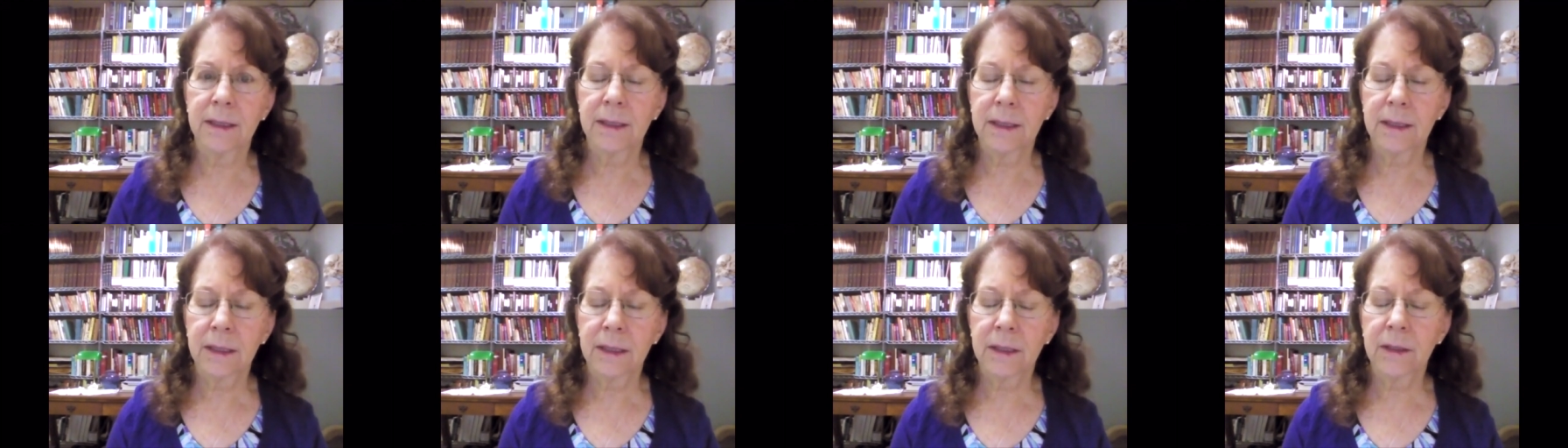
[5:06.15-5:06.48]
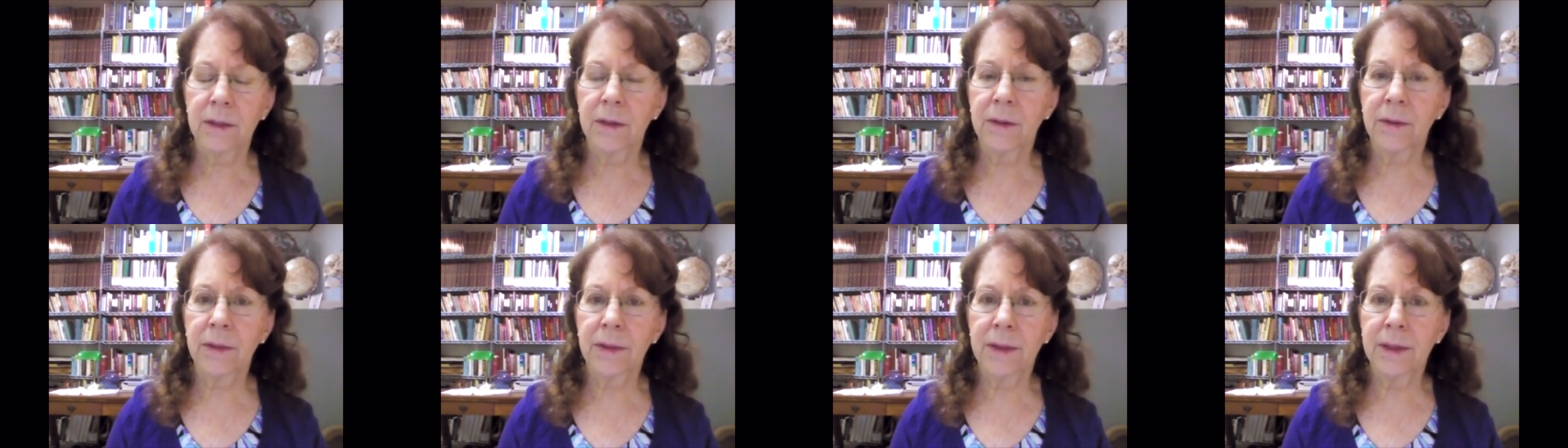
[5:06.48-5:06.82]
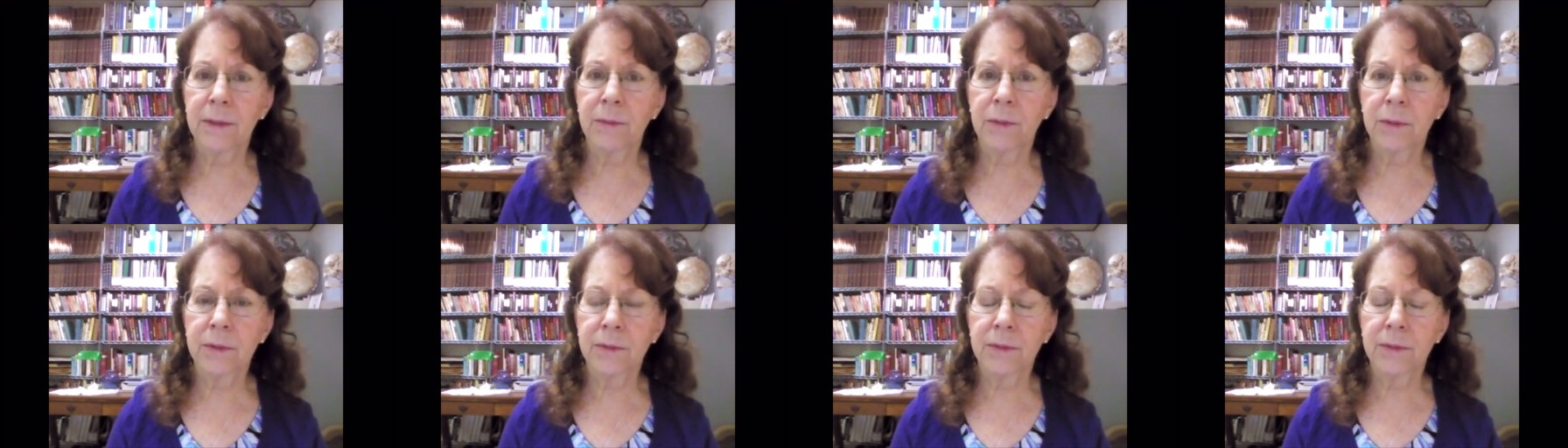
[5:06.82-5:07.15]
You know, it
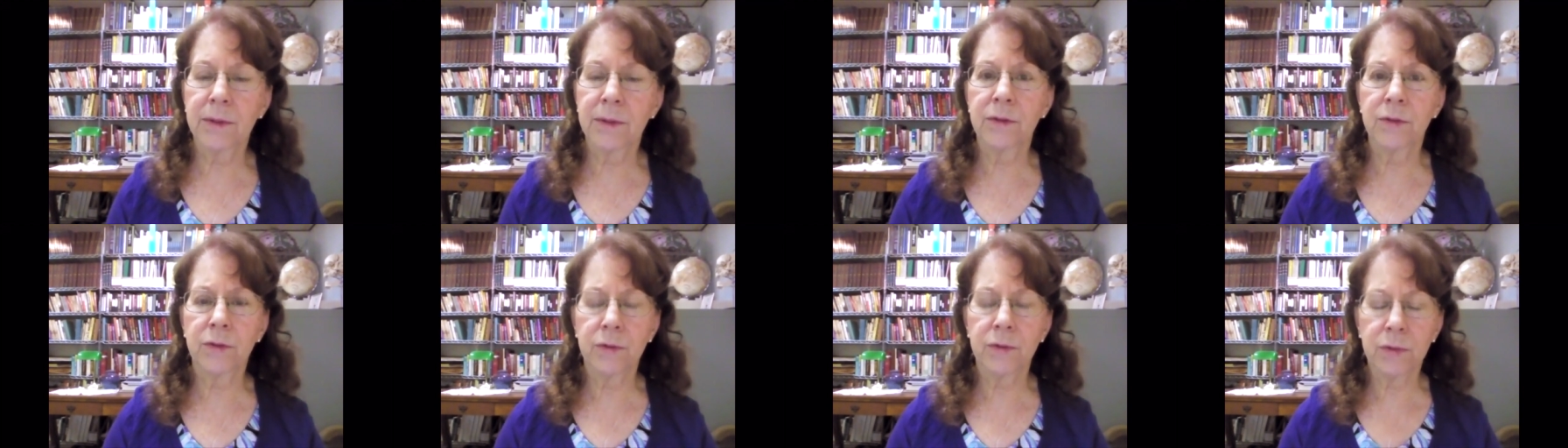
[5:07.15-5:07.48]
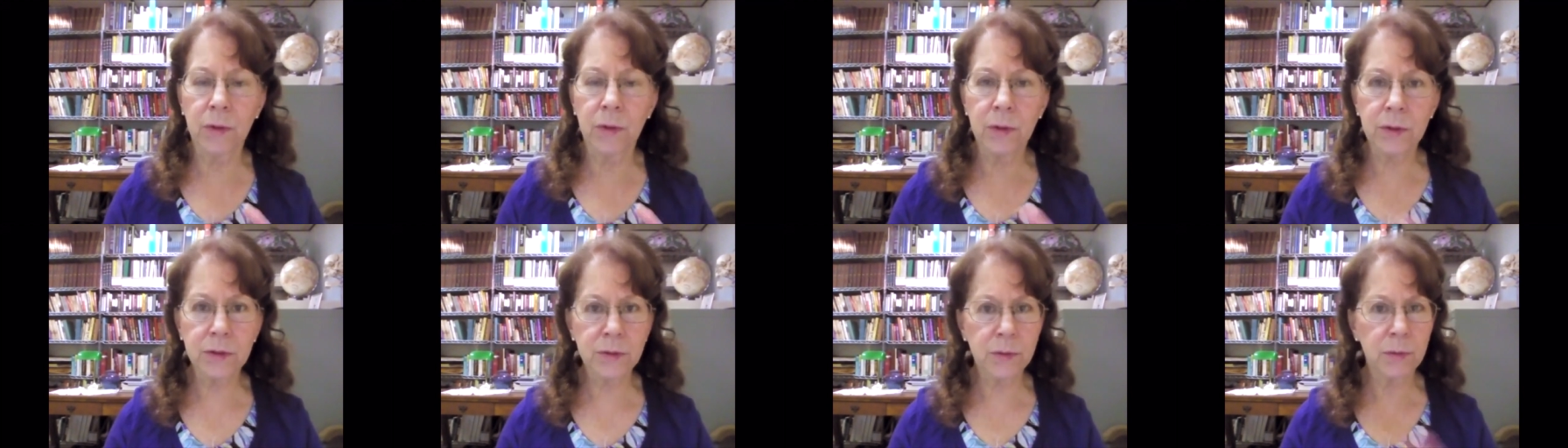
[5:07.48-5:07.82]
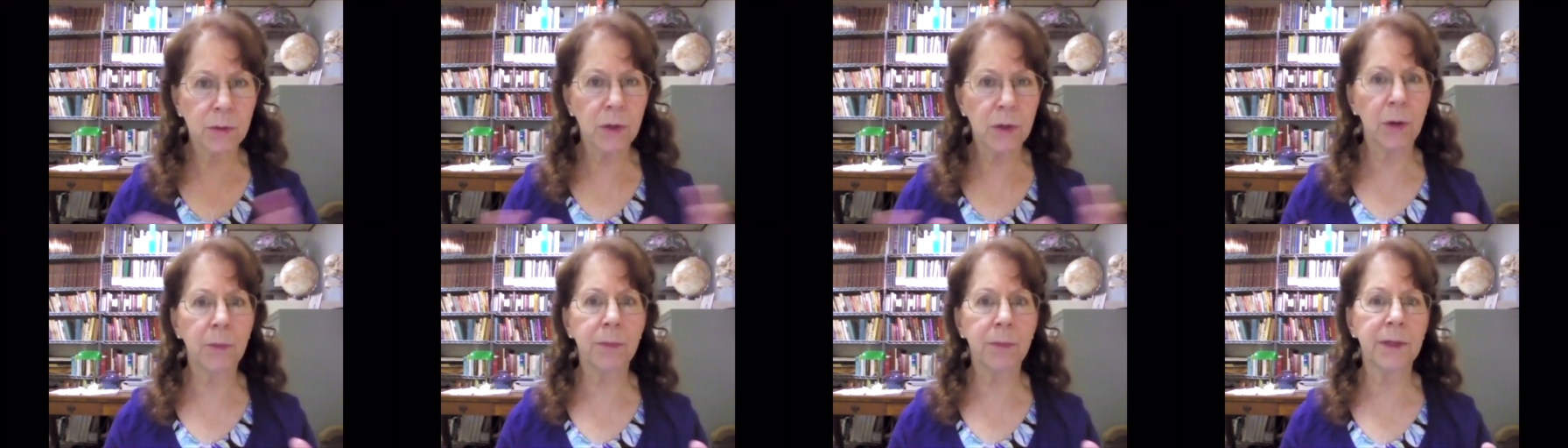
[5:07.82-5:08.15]
was, the doors
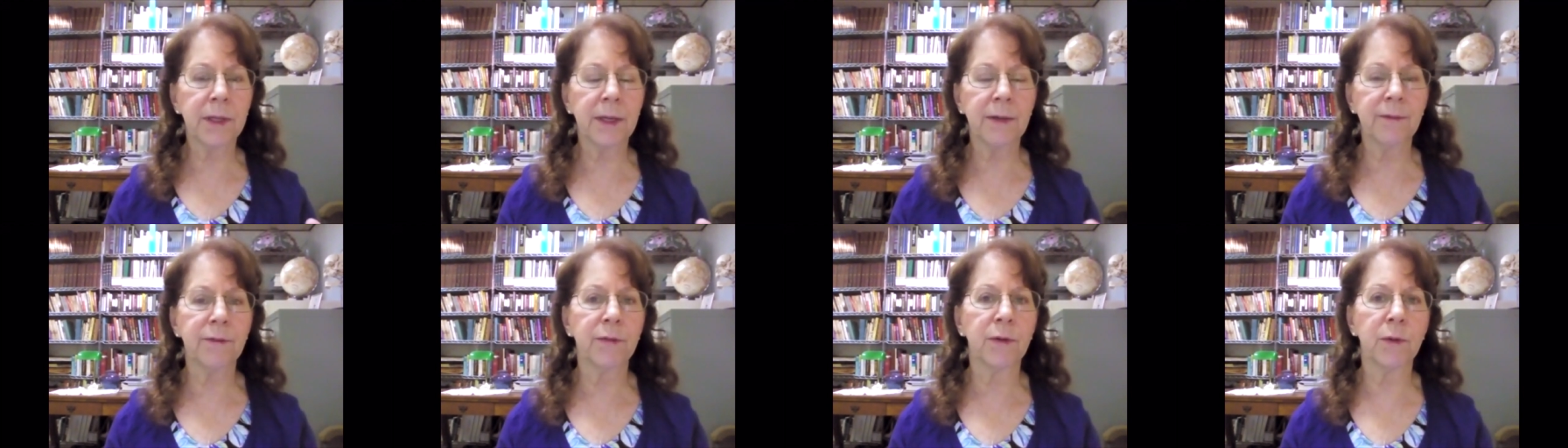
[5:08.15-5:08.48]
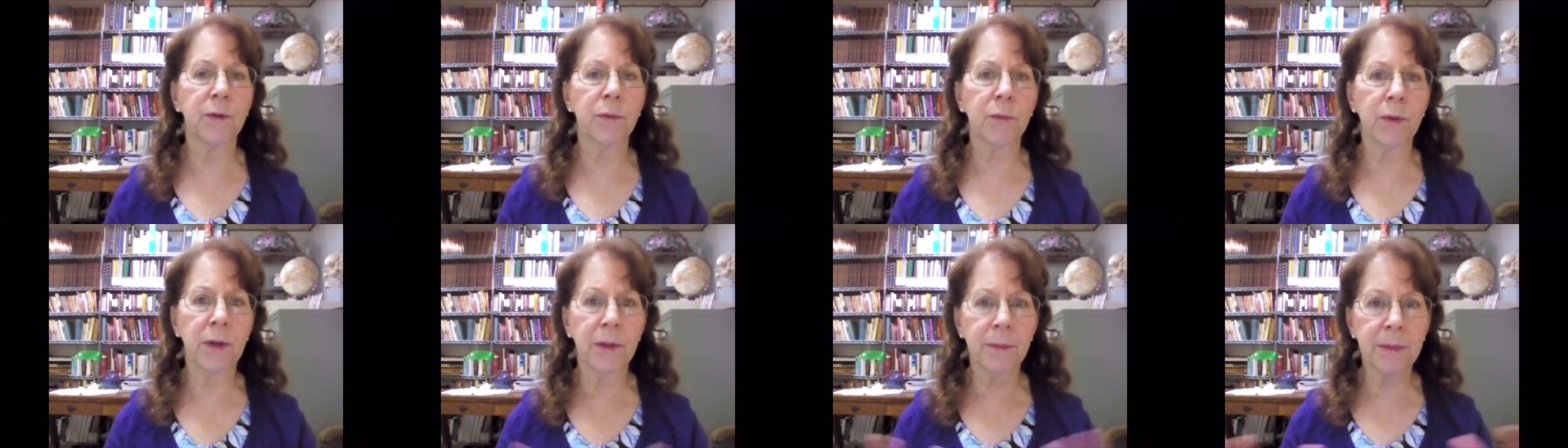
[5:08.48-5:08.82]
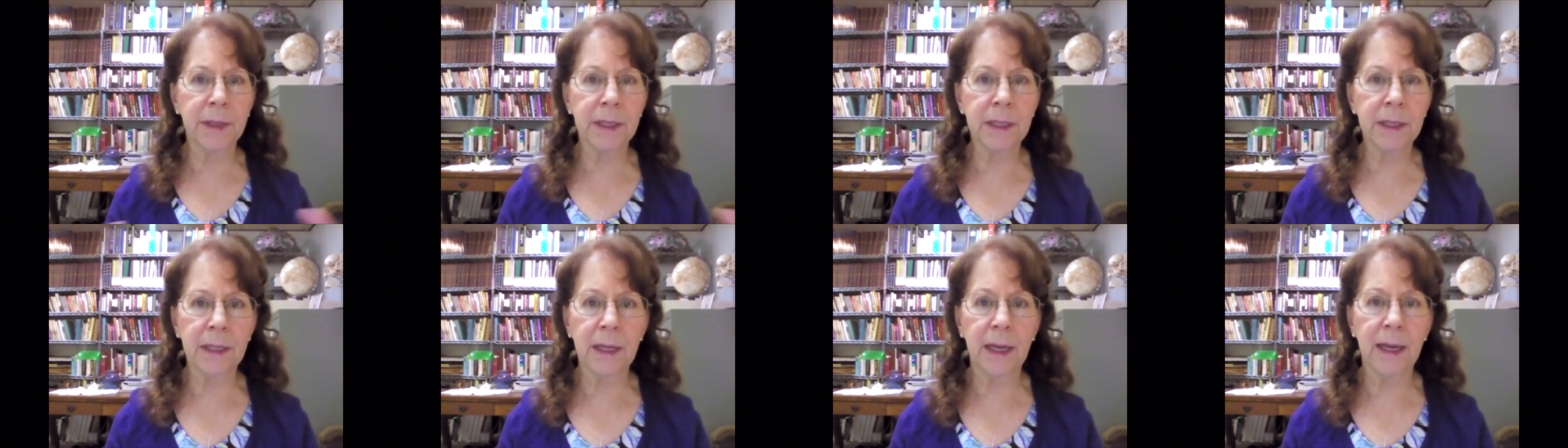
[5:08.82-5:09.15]
were opening for
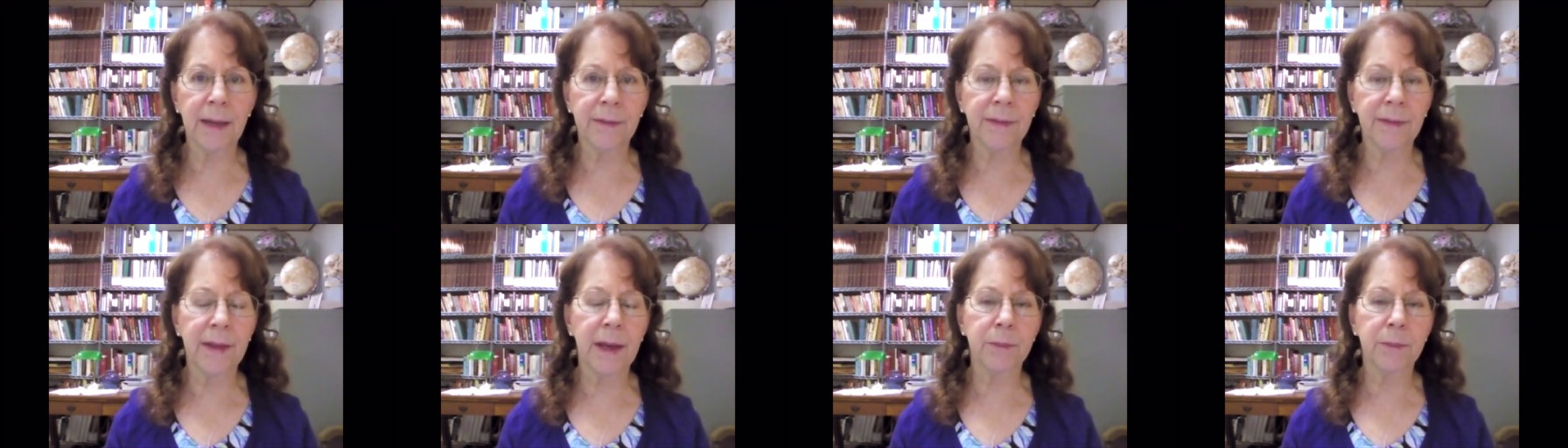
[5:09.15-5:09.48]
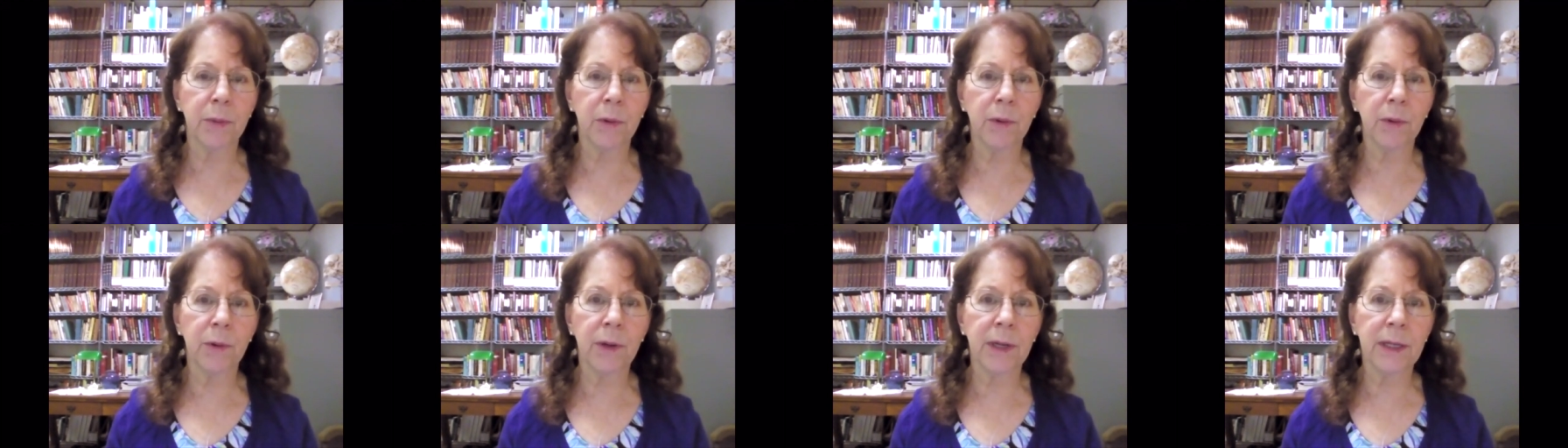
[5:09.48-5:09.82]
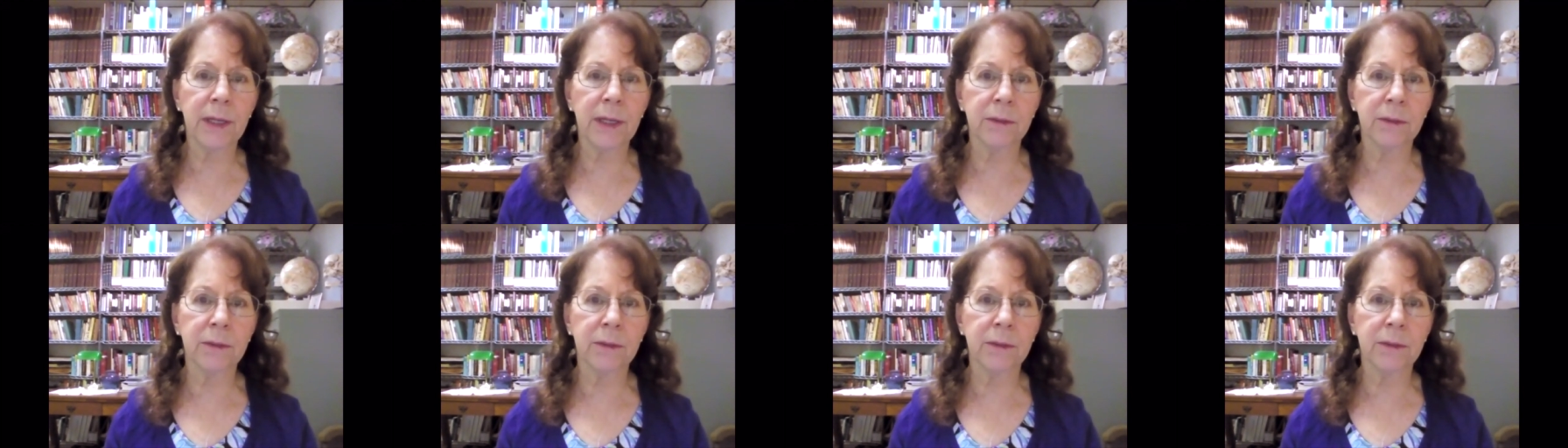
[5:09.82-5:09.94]
women at that point.